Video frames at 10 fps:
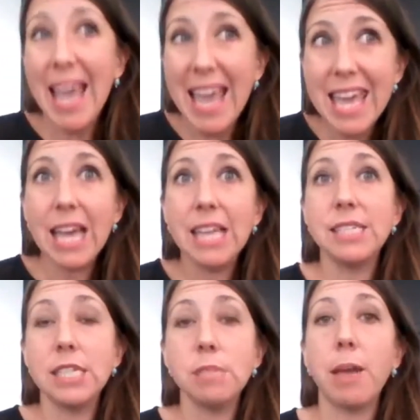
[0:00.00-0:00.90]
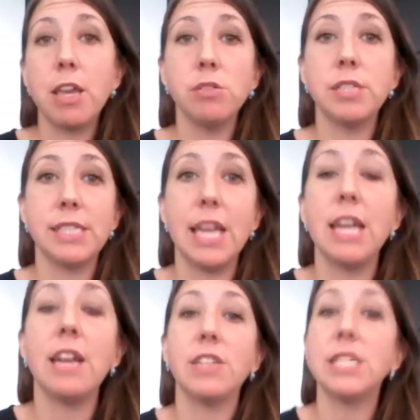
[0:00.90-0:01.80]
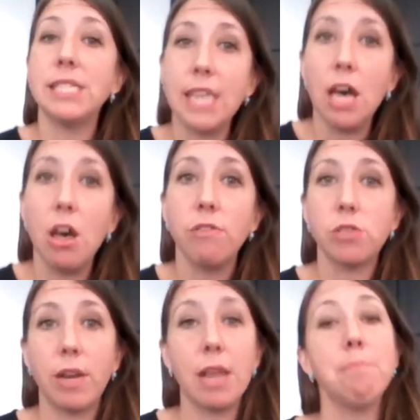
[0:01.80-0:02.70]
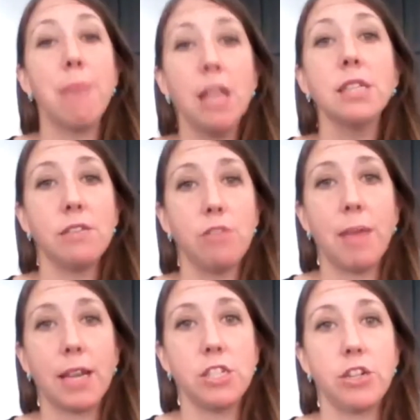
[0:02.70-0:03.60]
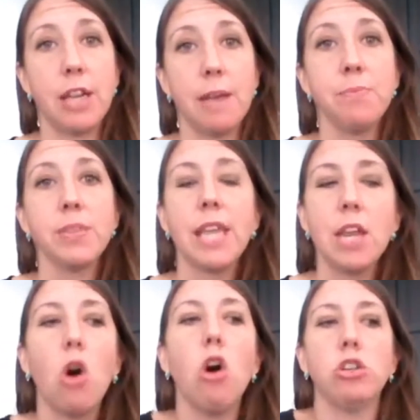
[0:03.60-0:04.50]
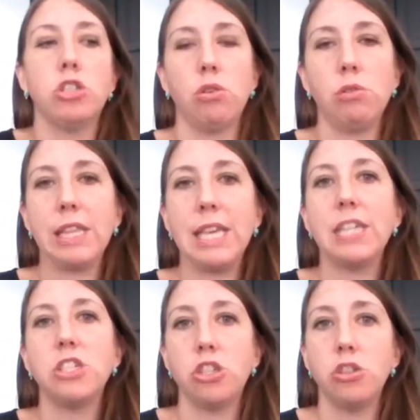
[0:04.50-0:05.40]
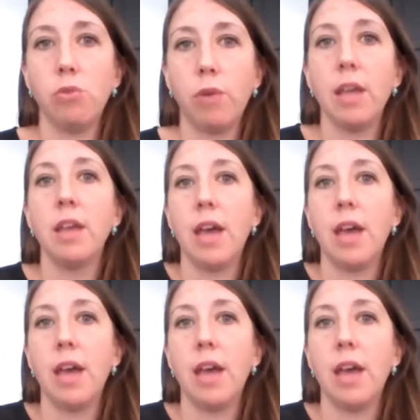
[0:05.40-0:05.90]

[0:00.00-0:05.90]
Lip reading: And dysbiosis in and of itself, so an imbalance of the bacteria, can also lead to